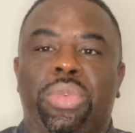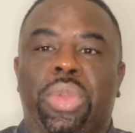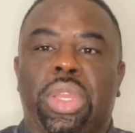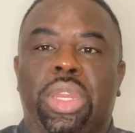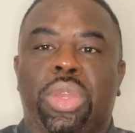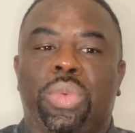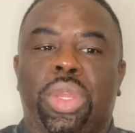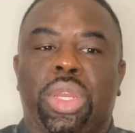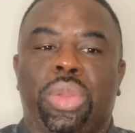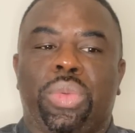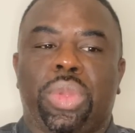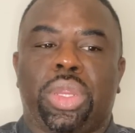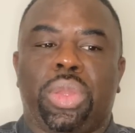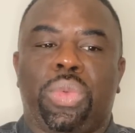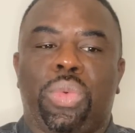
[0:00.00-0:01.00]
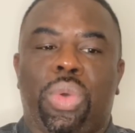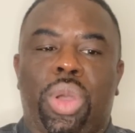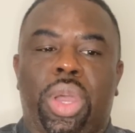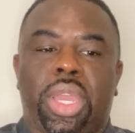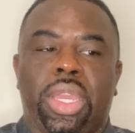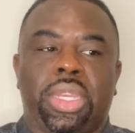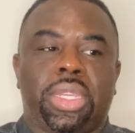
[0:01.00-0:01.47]
really, really, really
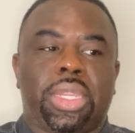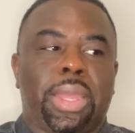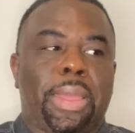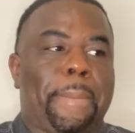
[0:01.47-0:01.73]
want.